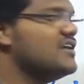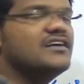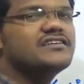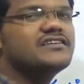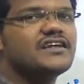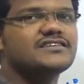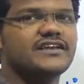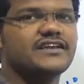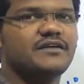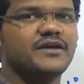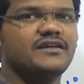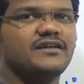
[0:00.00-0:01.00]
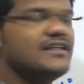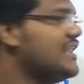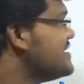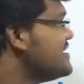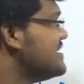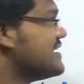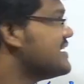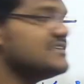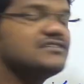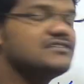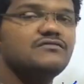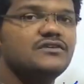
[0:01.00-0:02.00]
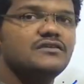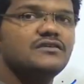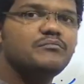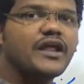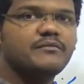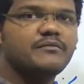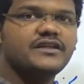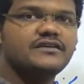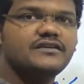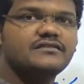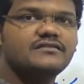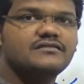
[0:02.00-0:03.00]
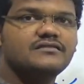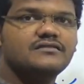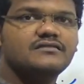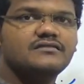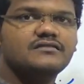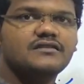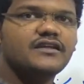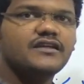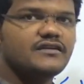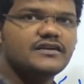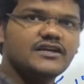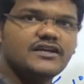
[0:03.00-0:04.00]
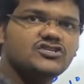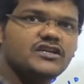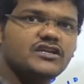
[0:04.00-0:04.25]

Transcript: tertiary, less in case of primary. Here, tertiary